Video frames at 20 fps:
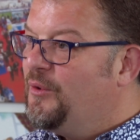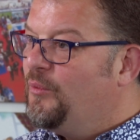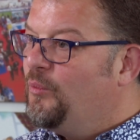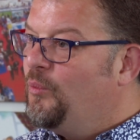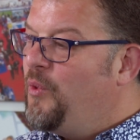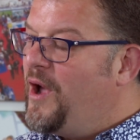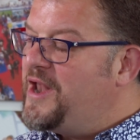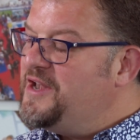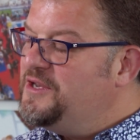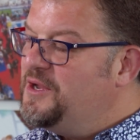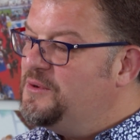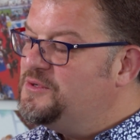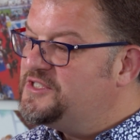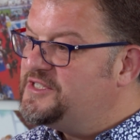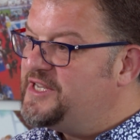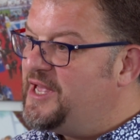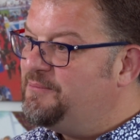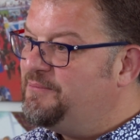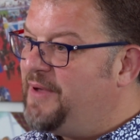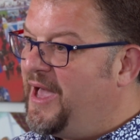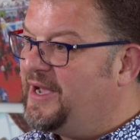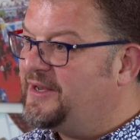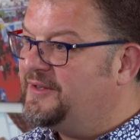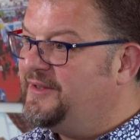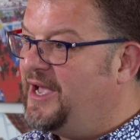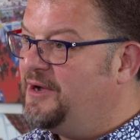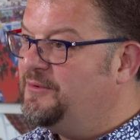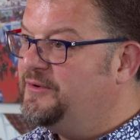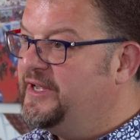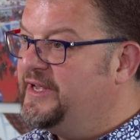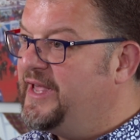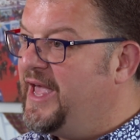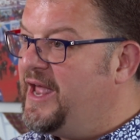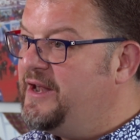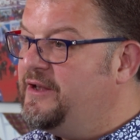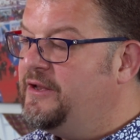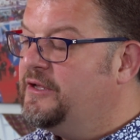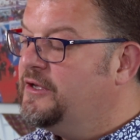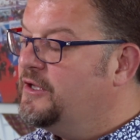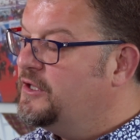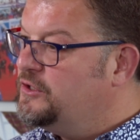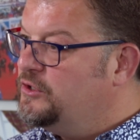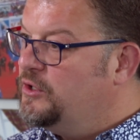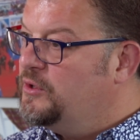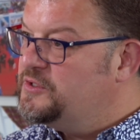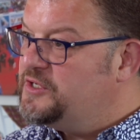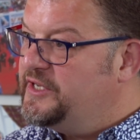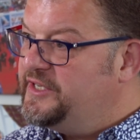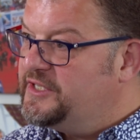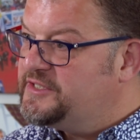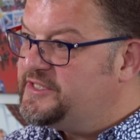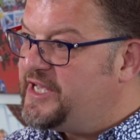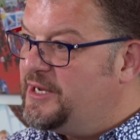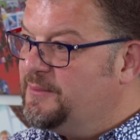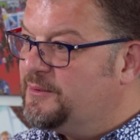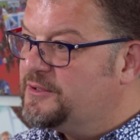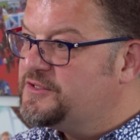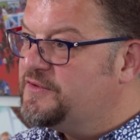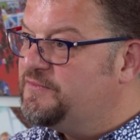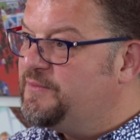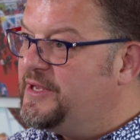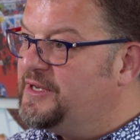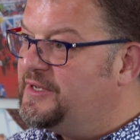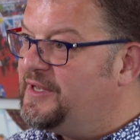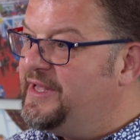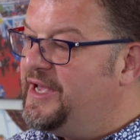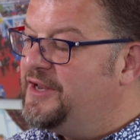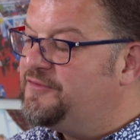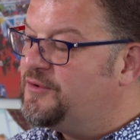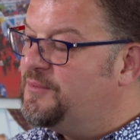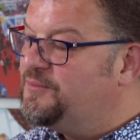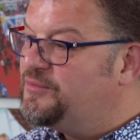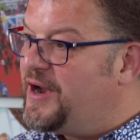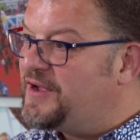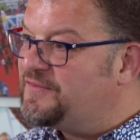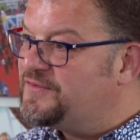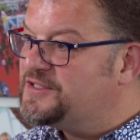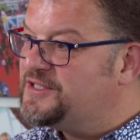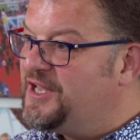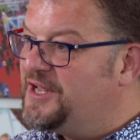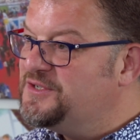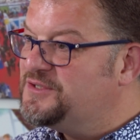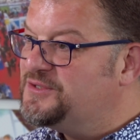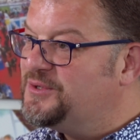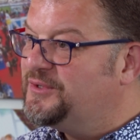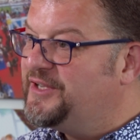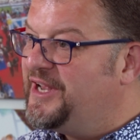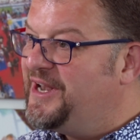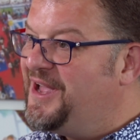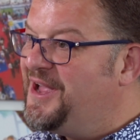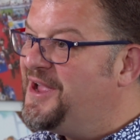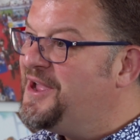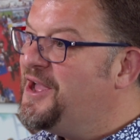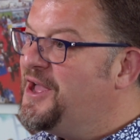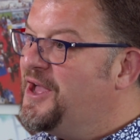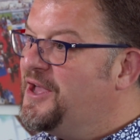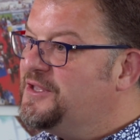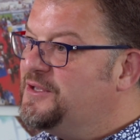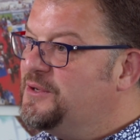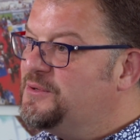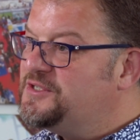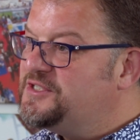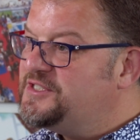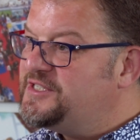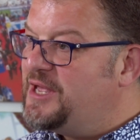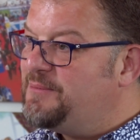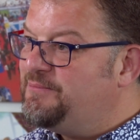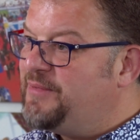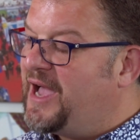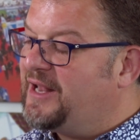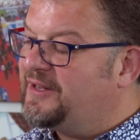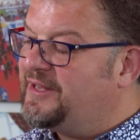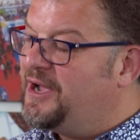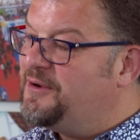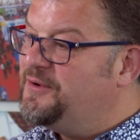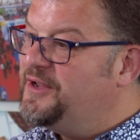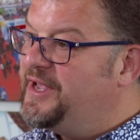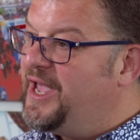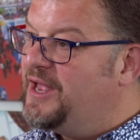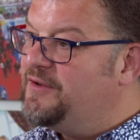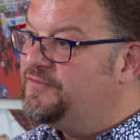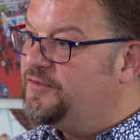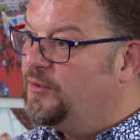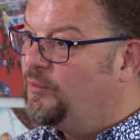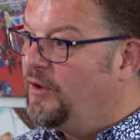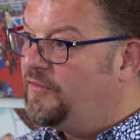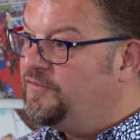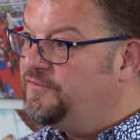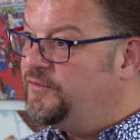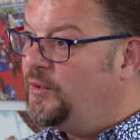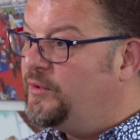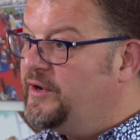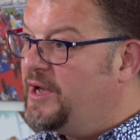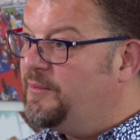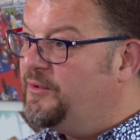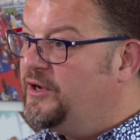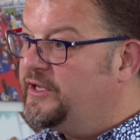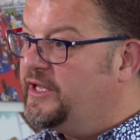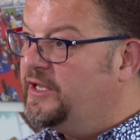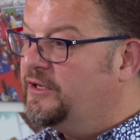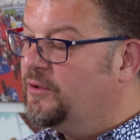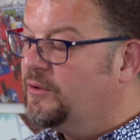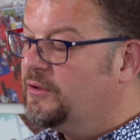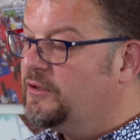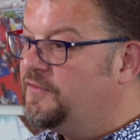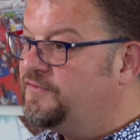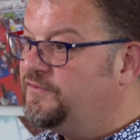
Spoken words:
When you sit back down again, usually the tables have been cleared from breakfast, lunch or dinner, you sit back down again for what 4Networking call the